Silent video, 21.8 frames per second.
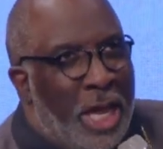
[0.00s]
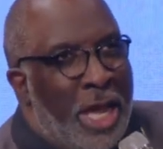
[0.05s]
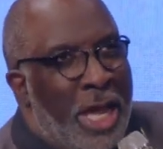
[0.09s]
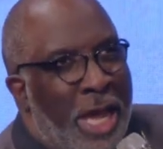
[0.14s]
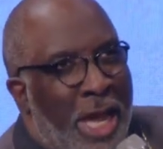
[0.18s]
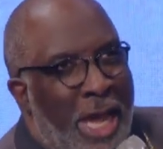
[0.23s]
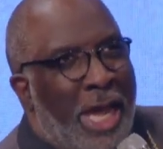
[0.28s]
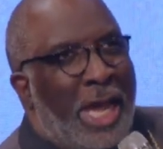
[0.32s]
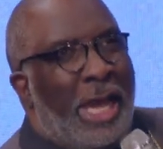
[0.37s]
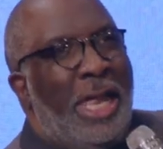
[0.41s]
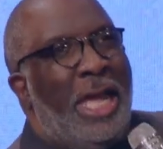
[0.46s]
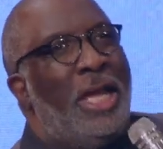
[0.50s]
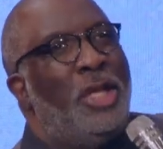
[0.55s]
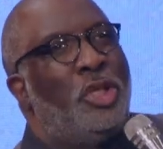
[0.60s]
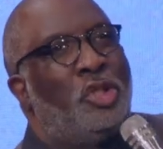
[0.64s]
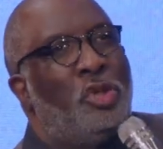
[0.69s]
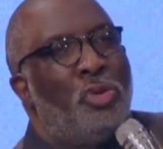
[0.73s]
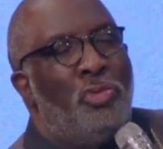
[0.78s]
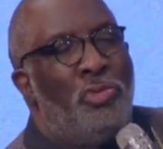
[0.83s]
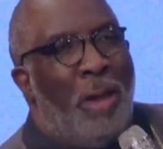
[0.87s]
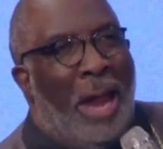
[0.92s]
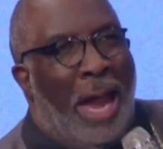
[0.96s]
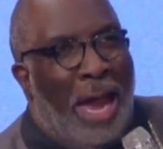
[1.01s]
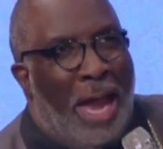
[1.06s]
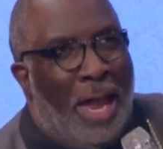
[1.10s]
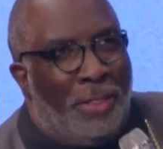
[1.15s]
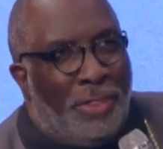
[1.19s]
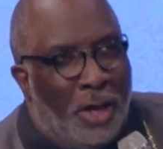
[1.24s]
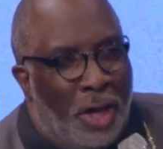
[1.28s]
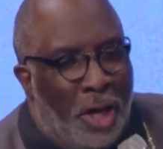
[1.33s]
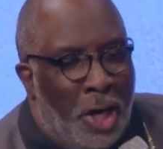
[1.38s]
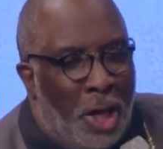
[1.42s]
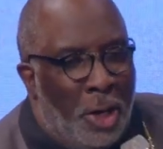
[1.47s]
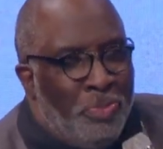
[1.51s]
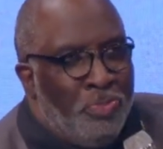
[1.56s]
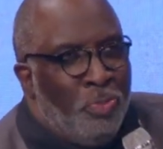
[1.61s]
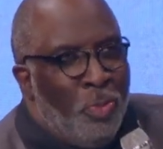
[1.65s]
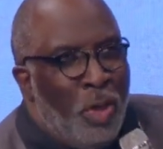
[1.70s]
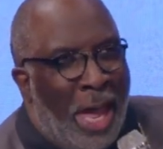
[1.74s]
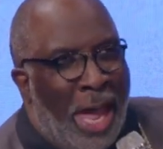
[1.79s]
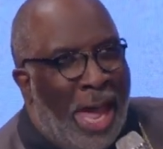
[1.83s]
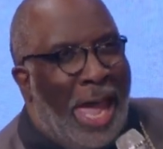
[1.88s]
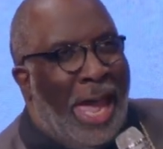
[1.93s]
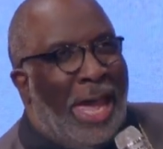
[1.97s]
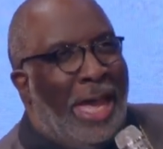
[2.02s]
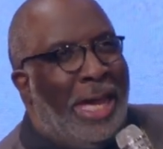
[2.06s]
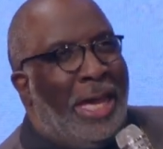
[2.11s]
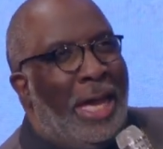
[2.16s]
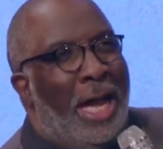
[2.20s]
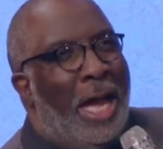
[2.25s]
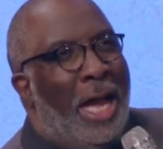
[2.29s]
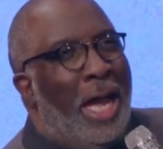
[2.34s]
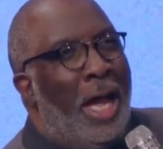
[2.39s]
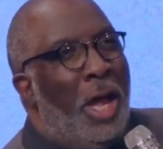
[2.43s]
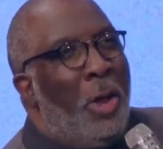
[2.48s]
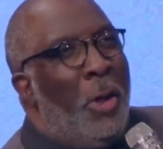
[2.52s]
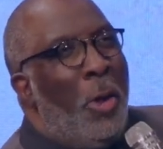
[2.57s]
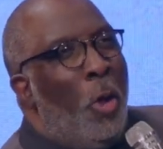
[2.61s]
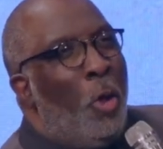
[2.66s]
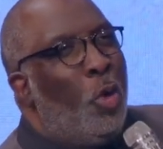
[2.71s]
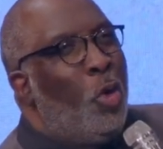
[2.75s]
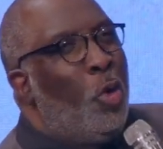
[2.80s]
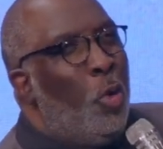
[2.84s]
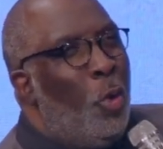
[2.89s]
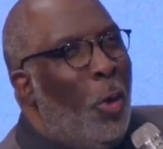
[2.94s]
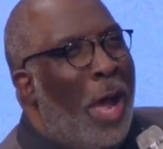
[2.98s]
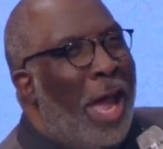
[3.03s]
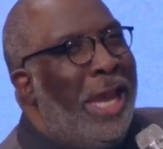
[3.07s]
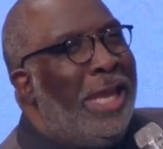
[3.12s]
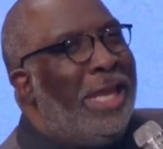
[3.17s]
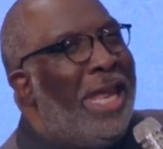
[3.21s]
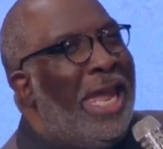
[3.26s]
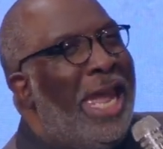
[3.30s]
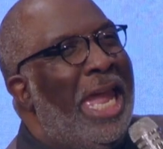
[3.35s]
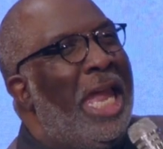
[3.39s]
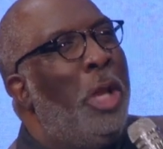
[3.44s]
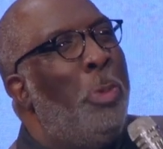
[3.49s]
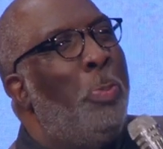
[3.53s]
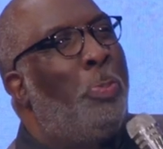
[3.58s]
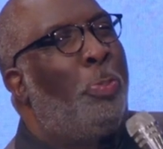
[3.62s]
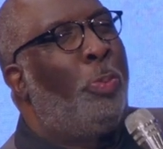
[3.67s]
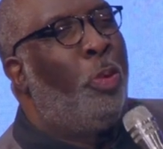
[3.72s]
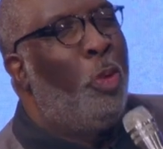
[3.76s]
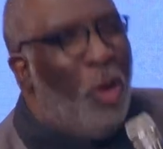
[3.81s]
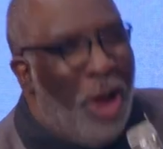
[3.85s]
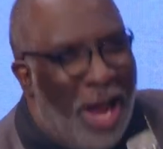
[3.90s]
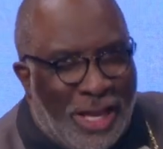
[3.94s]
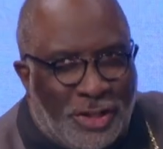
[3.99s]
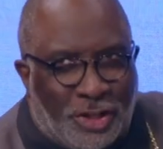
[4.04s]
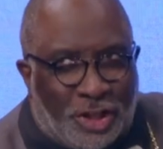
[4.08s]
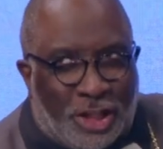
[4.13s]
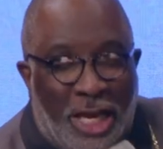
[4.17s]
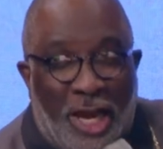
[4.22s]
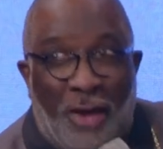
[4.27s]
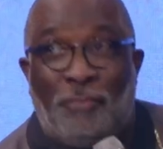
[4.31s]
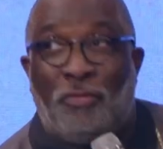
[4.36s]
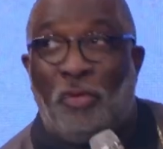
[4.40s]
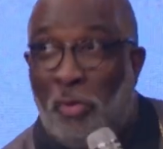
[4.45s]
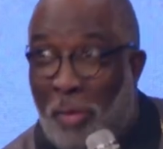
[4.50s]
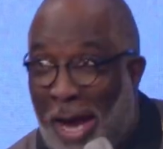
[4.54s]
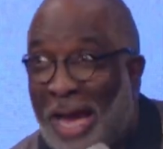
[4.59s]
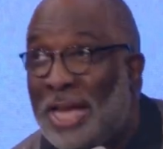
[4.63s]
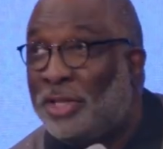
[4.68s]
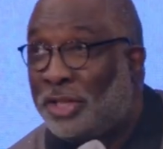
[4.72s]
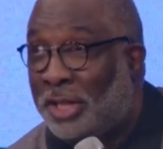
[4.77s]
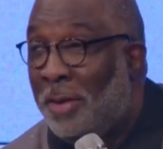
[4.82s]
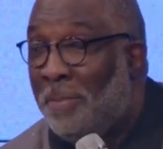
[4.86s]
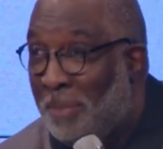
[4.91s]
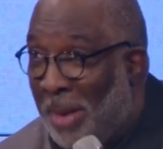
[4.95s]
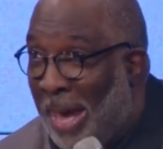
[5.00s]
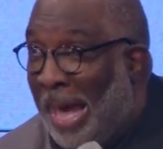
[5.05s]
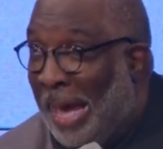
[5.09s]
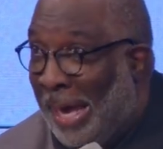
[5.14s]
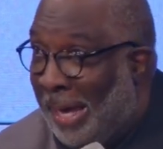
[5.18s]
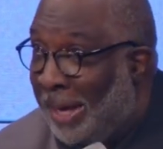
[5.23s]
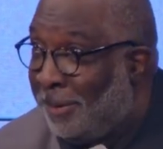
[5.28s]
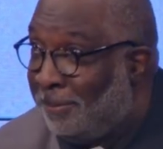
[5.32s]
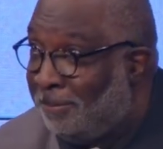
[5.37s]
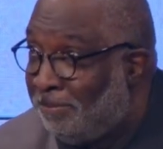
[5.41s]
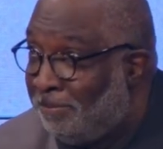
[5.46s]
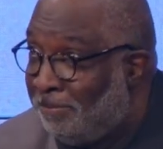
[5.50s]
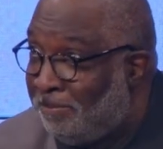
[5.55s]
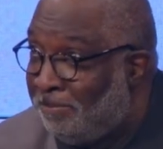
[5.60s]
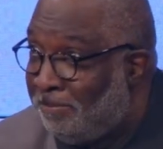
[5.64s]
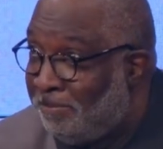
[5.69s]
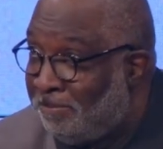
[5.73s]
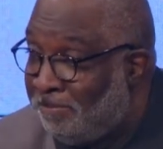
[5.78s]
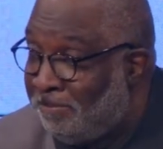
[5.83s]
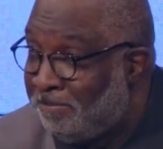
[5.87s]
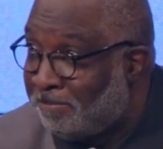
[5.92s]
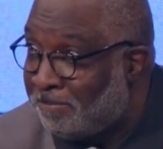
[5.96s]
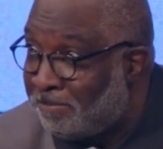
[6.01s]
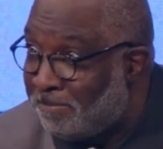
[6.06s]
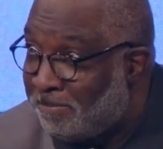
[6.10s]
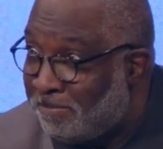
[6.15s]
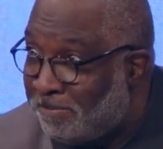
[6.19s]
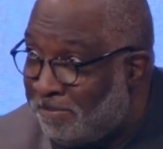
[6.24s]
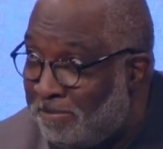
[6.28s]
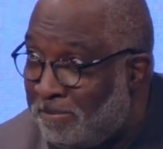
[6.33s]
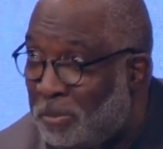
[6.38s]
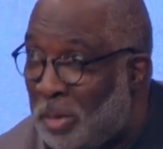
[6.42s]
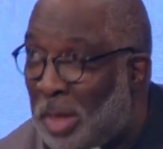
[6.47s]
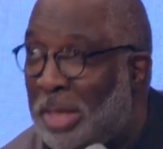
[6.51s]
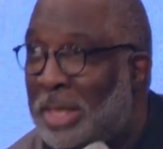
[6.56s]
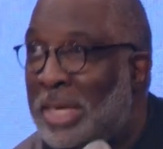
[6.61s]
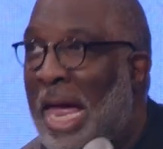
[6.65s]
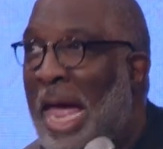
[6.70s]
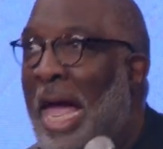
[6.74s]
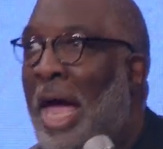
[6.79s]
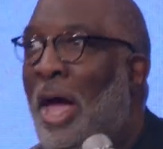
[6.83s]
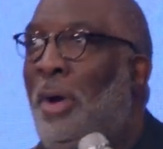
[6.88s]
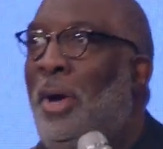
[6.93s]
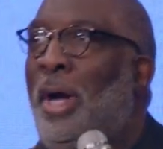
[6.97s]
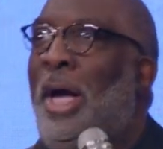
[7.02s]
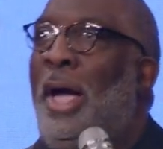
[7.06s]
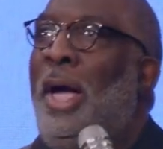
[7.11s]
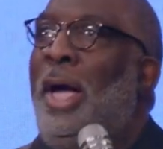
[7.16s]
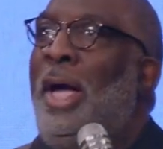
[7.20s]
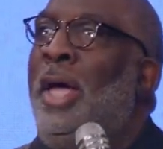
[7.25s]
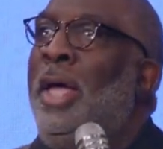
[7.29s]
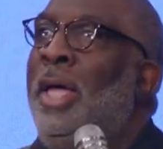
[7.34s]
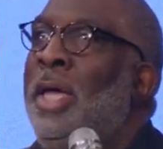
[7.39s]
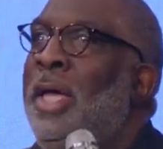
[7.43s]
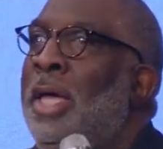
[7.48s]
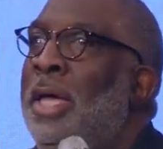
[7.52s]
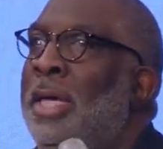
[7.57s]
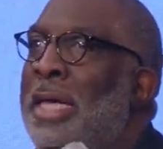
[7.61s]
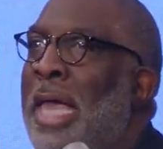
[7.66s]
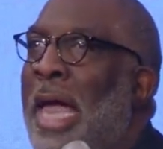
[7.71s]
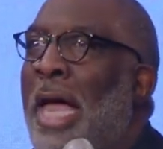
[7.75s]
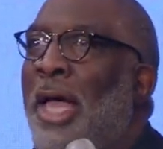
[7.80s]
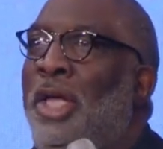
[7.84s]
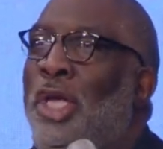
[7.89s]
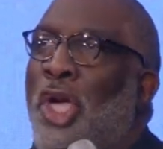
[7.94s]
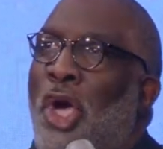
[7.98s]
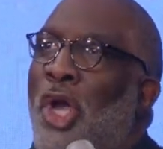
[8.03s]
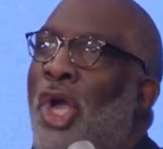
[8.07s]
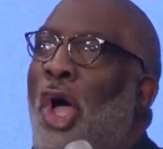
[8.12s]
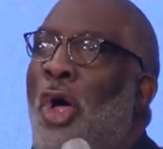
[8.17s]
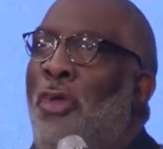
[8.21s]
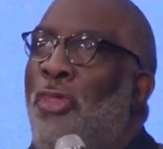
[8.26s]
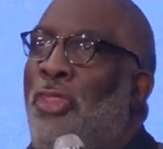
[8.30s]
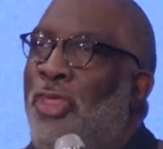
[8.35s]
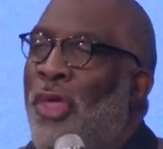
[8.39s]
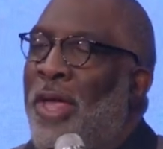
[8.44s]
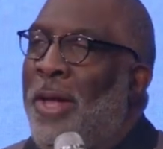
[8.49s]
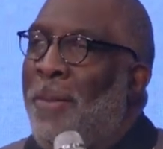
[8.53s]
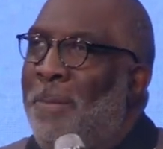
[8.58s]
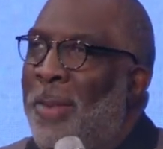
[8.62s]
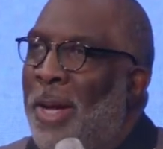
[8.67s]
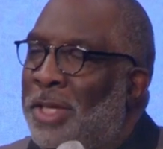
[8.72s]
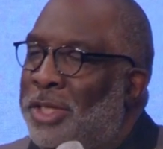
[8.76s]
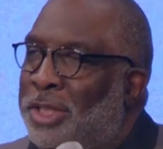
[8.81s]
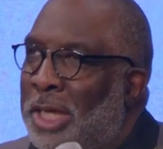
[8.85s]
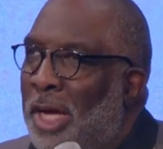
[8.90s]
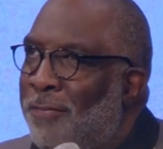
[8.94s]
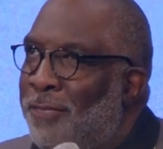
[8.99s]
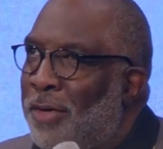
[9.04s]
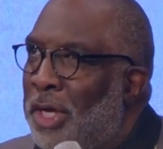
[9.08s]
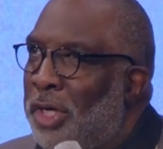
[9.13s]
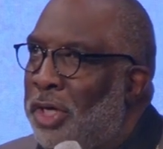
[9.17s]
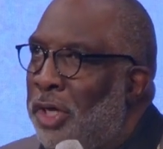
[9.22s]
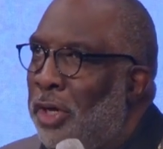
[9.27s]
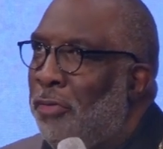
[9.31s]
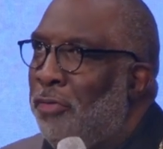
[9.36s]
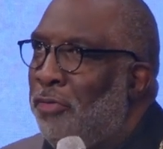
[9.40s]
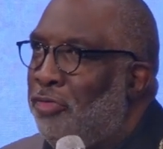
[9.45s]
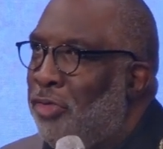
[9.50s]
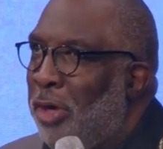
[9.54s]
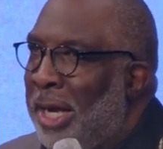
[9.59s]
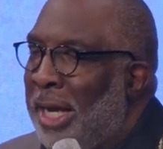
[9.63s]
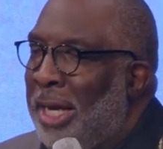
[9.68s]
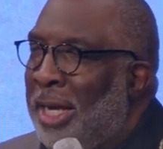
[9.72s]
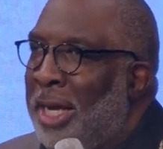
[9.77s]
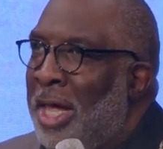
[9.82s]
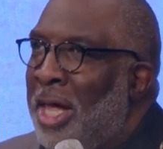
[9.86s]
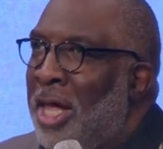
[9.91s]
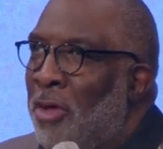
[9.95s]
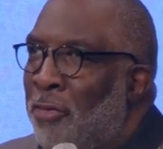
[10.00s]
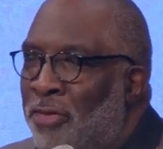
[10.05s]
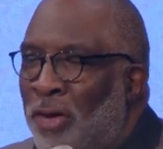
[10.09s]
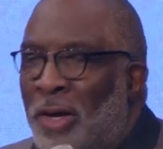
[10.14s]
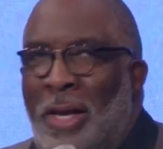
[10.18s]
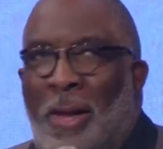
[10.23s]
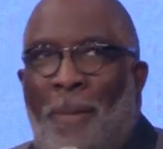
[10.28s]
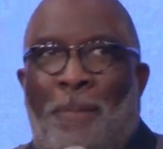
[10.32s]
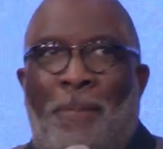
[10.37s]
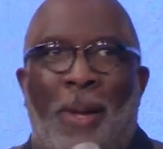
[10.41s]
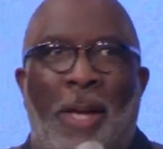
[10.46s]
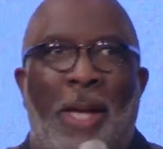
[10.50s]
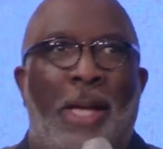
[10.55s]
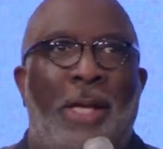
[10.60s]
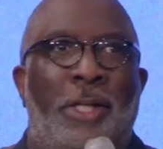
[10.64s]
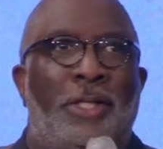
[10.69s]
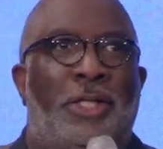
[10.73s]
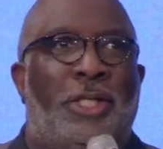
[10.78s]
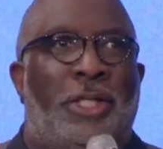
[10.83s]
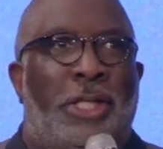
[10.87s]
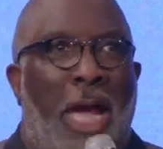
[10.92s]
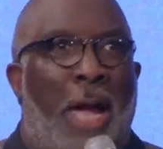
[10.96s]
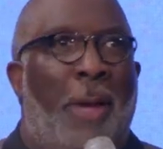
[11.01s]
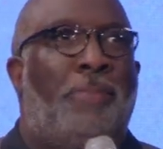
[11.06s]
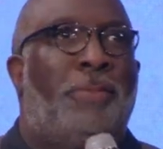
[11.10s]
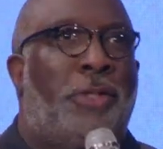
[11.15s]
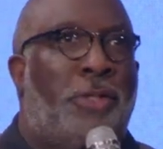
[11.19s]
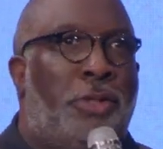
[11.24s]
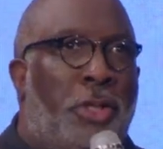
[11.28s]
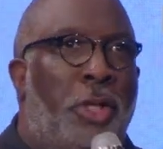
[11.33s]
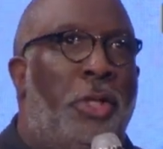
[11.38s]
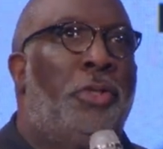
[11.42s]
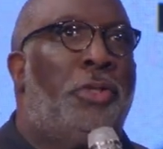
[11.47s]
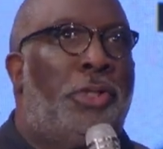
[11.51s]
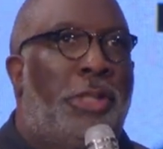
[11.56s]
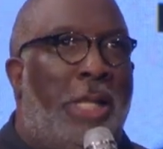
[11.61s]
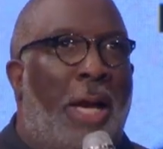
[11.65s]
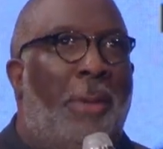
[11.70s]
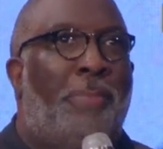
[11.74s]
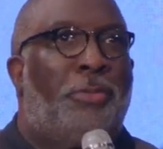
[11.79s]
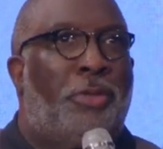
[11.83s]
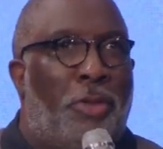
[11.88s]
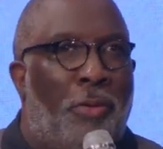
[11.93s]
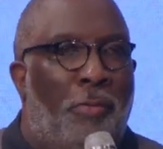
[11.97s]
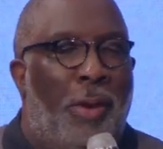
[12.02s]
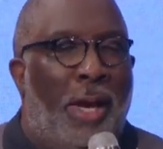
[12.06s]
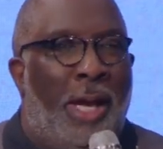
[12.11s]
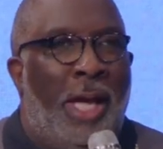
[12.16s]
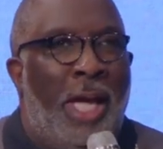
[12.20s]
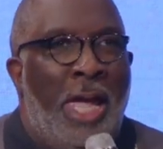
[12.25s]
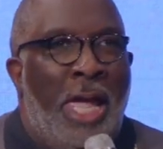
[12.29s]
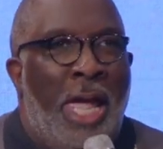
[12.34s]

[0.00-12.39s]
It is rather a quite impressive resume. Now you don't think much of it. You read Philippians chapter 2, chapter 3,